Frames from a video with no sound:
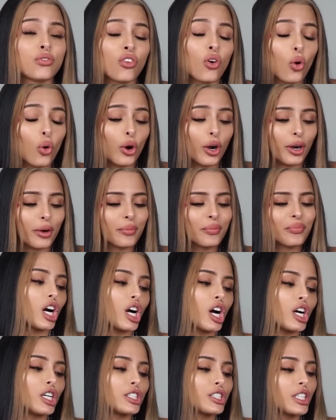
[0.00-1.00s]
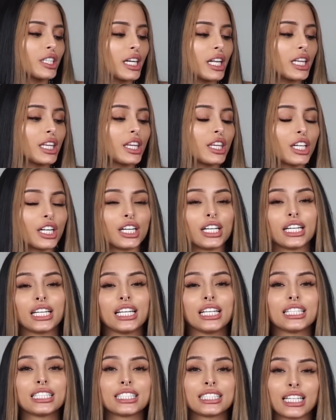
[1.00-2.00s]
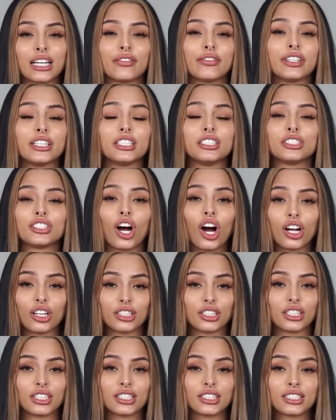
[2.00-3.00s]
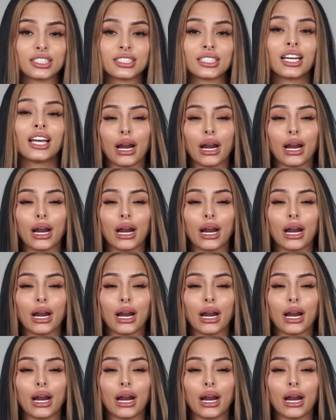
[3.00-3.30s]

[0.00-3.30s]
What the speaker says: for $137.